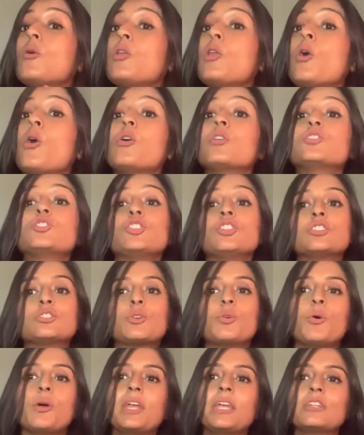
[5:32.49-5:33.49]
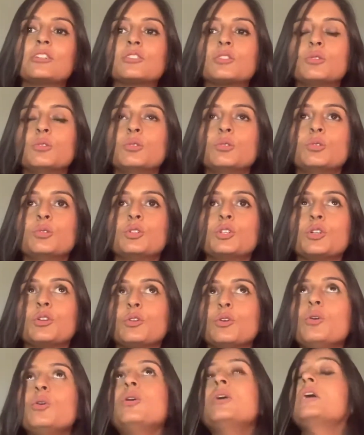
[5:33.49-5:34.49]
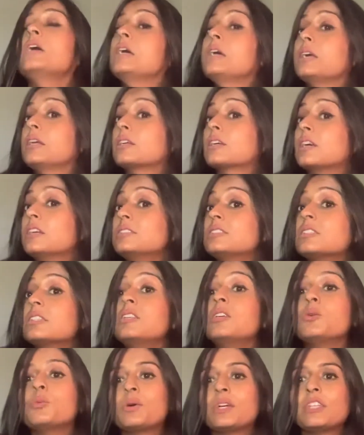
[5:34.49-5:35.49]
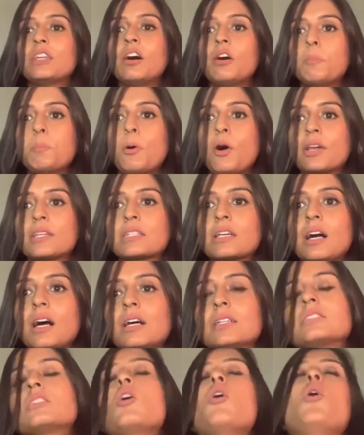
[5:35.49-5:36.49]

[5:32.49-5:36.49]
long she's going to, continue with her podcast.